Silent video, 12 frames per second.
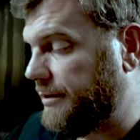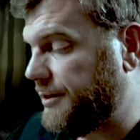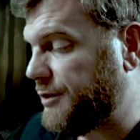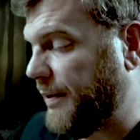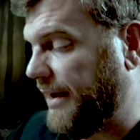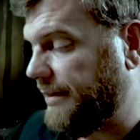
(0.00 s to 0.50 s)

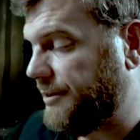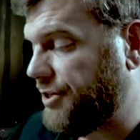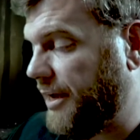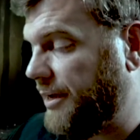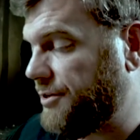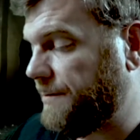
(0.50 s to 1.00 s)
despite the
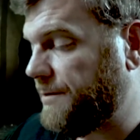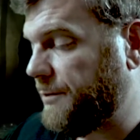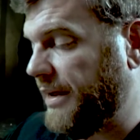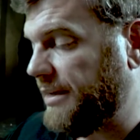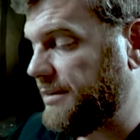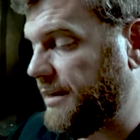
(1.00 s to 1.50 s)
change of
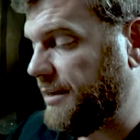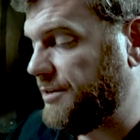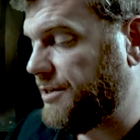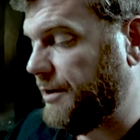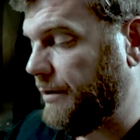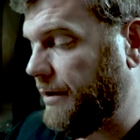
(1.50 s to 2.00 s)
domestic
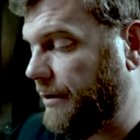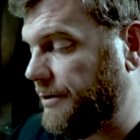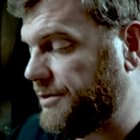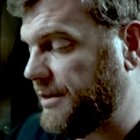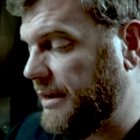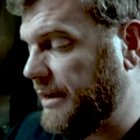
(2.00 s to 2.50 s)

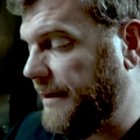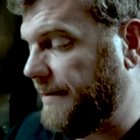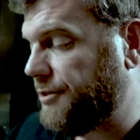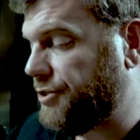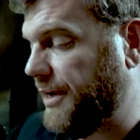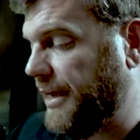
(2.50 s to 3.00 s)
interiors and
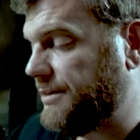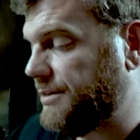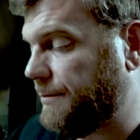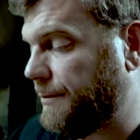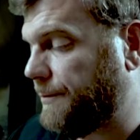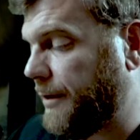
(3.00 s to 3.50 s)
the chance
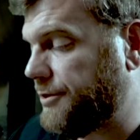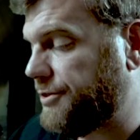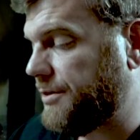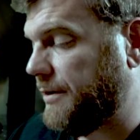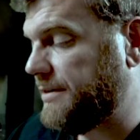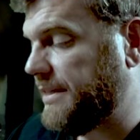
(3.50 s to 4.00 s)
of a fresh
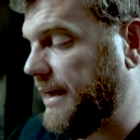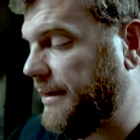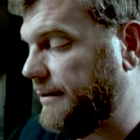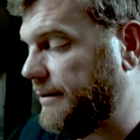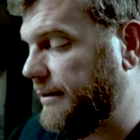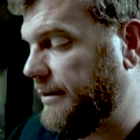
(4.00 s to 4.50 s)
start
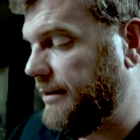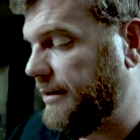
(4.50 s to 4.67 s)
together,